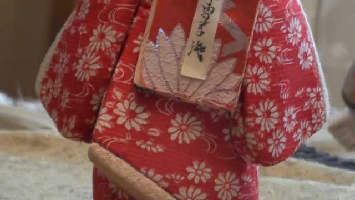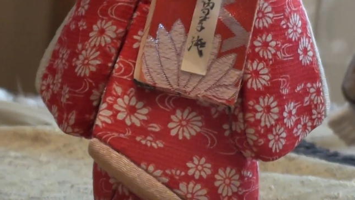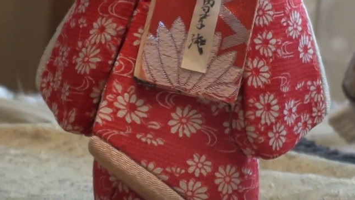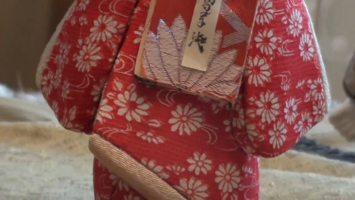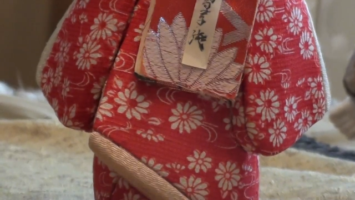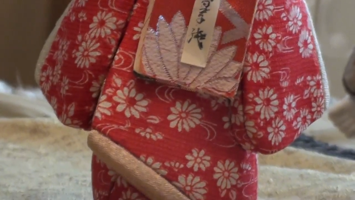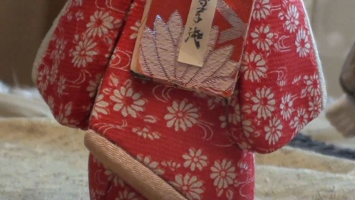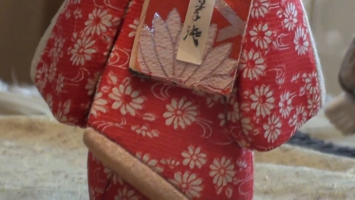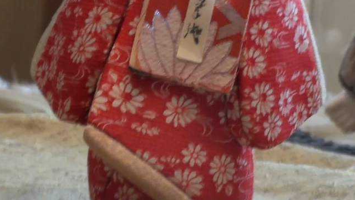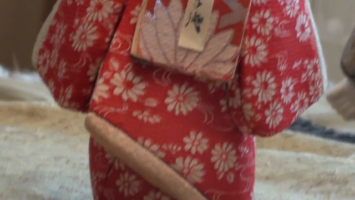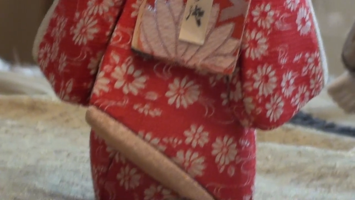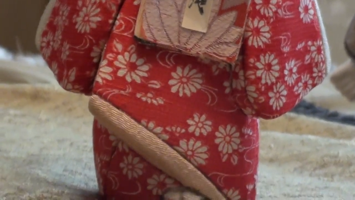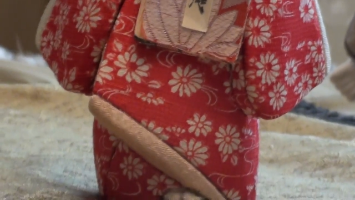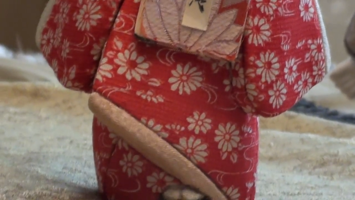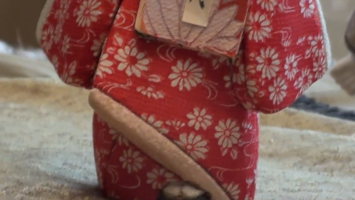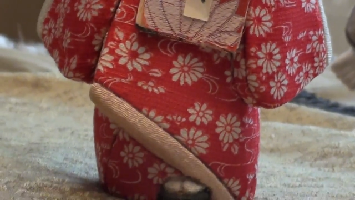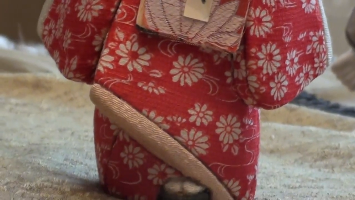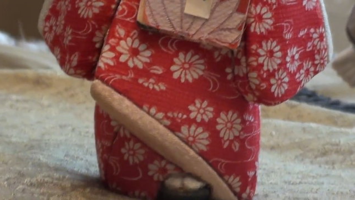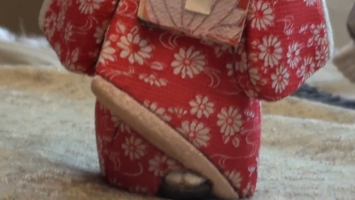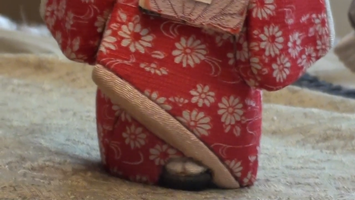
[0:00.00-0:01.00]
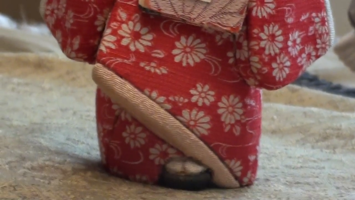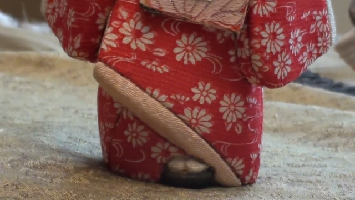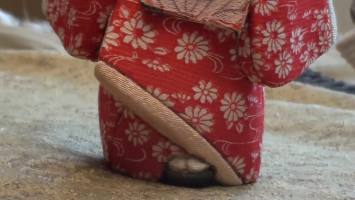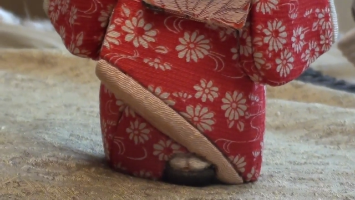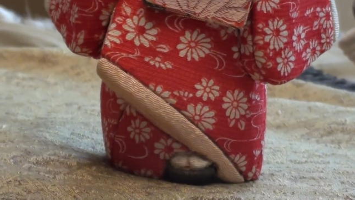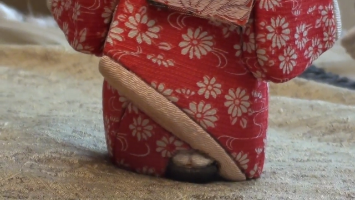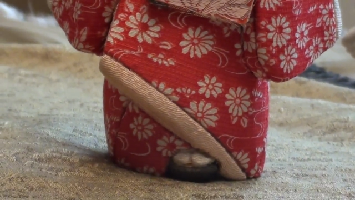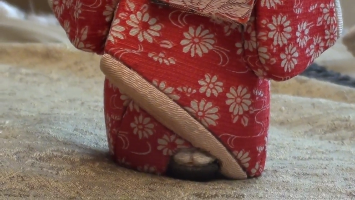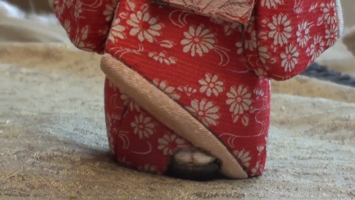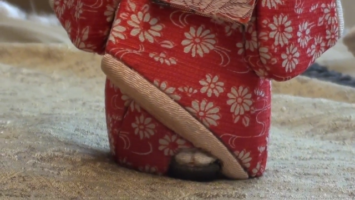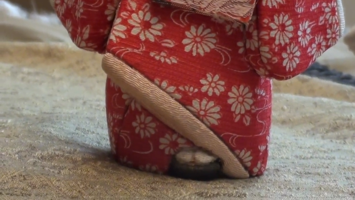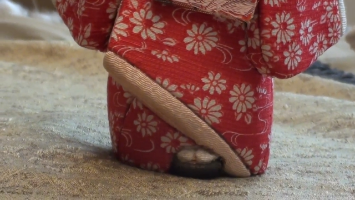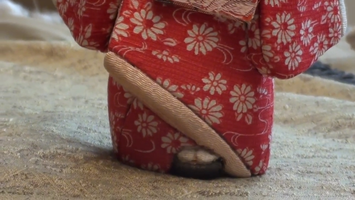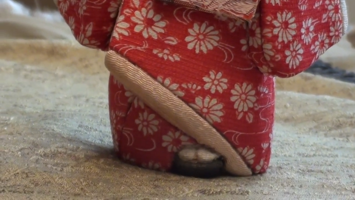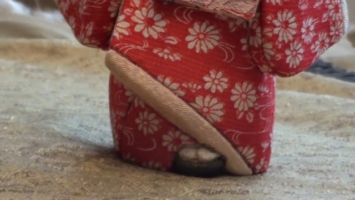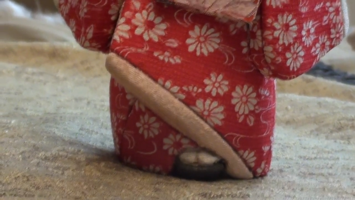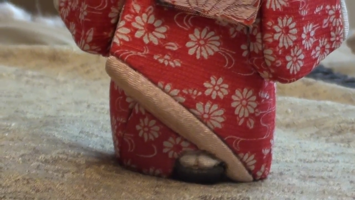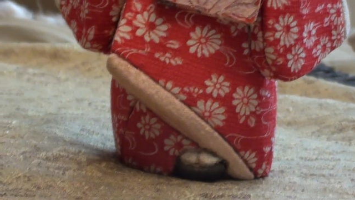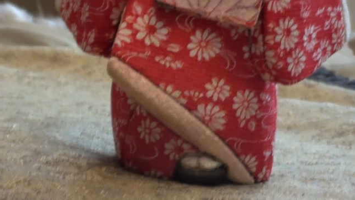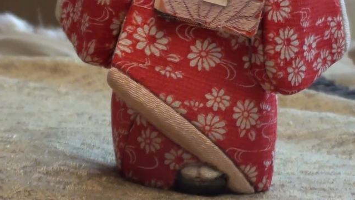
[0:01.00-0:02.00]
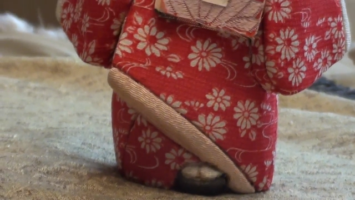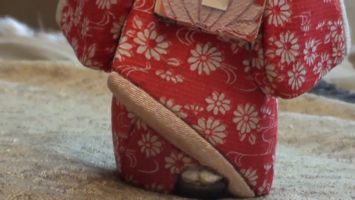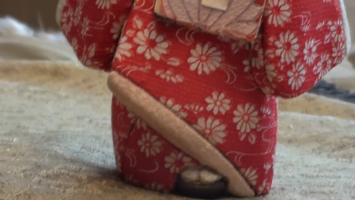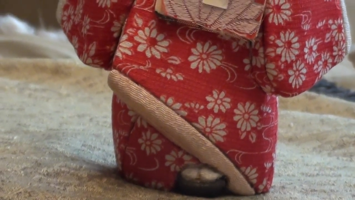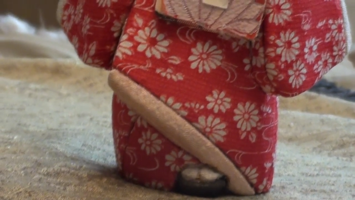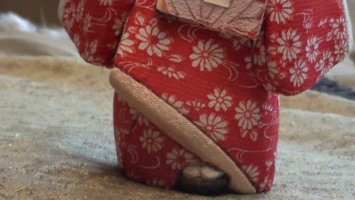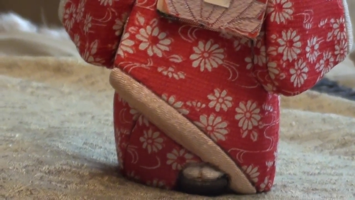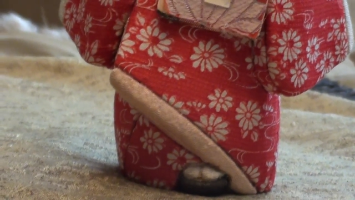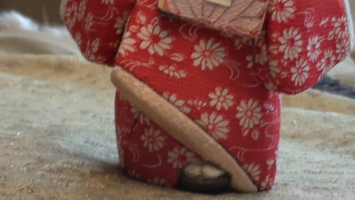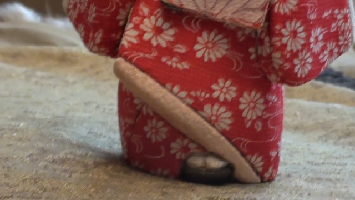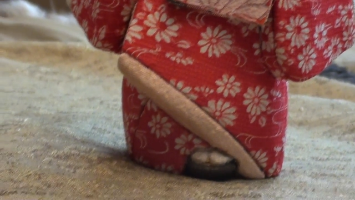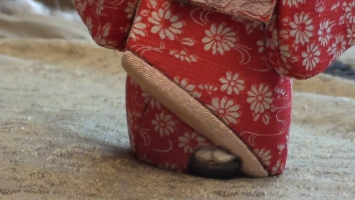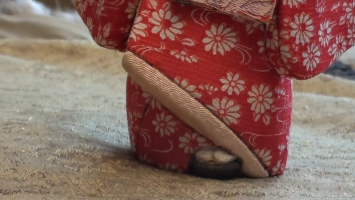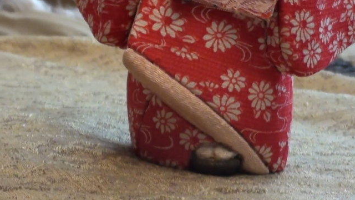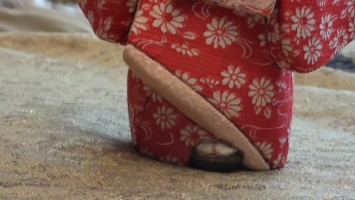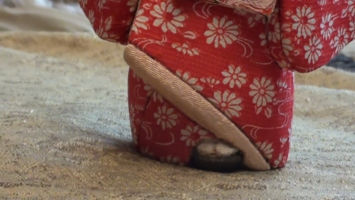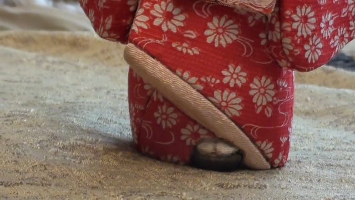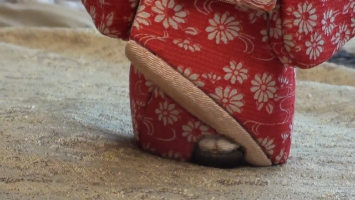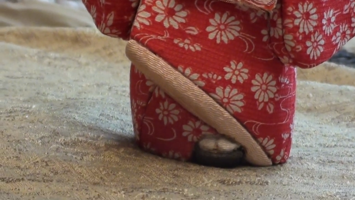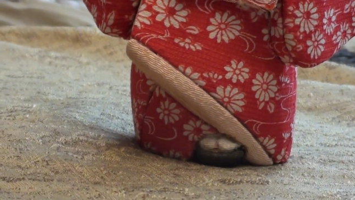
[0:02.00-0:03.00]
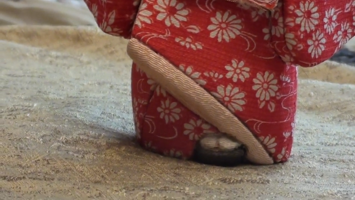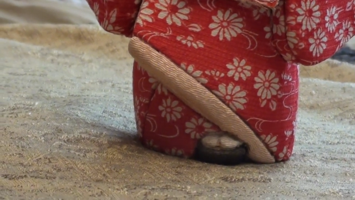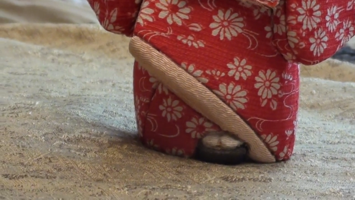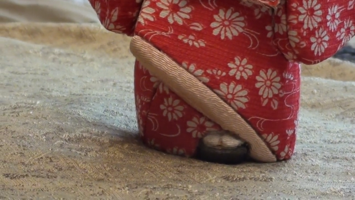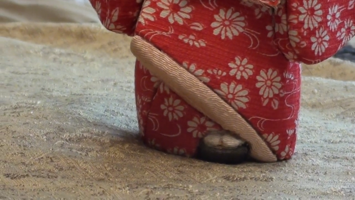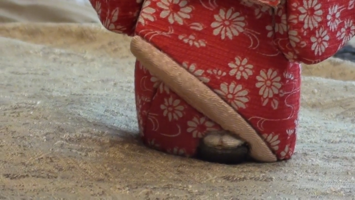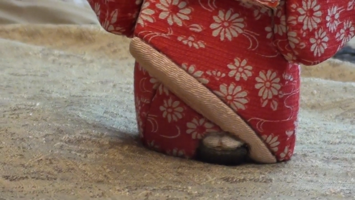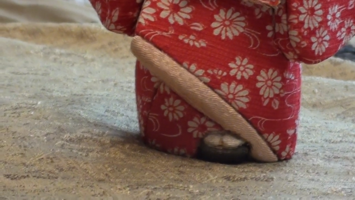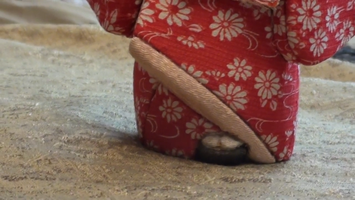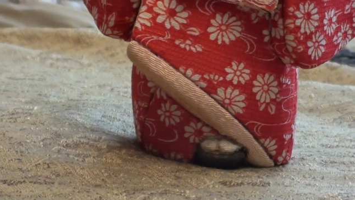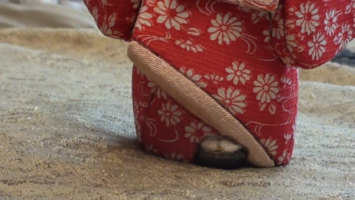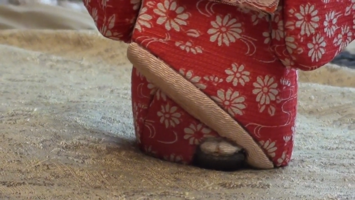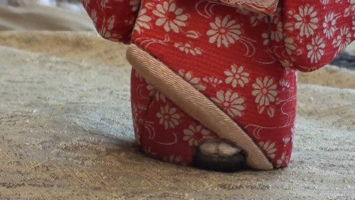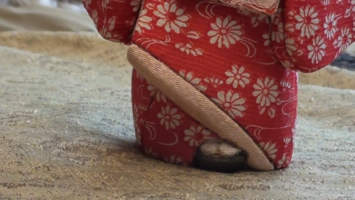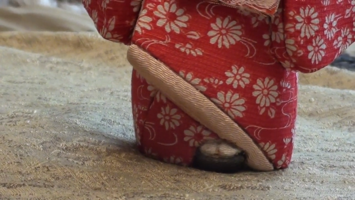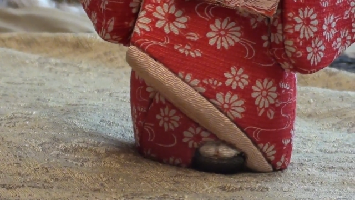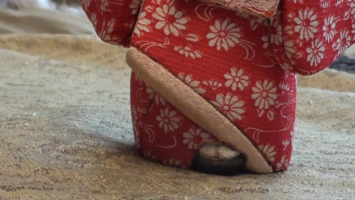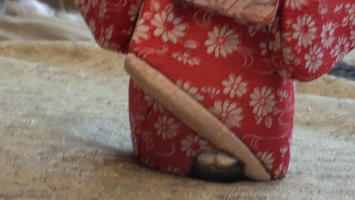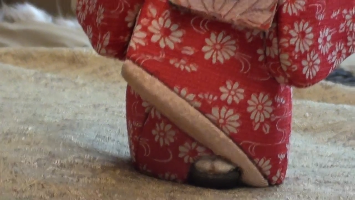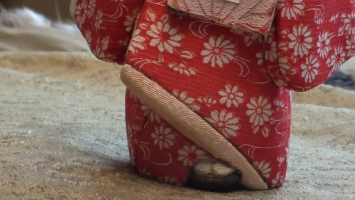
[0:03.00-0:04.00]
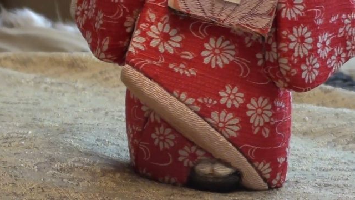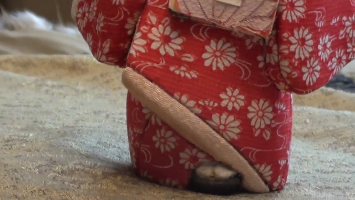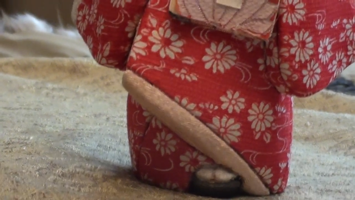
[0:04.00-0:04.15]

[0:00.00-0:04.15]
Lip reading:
Nobody's mouth can be seen.